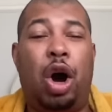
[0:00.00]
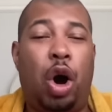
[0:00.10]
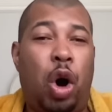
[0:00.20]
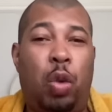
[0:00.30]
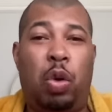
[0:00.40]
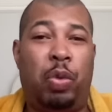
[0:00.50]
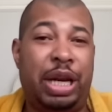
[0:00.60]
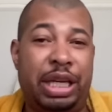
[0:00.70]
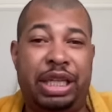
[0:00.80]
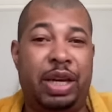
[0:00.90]
oh, well,
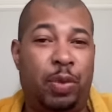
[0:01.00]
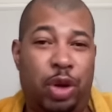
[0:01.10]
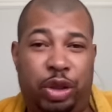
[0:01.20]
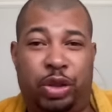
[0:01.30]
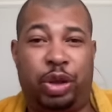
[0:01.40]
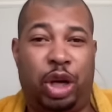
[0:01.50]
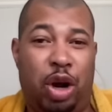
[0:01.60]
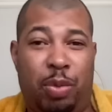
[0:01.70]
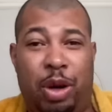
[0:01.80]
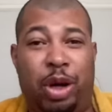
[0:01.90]
Wendy didn't want you to
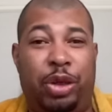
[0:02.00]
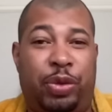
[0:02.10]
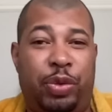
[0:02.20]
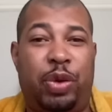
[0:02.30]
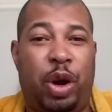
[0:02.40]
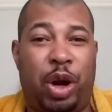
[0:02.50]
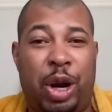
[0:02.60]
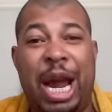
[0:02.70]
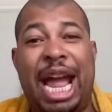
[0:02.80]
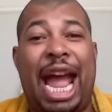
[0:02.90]
come on through her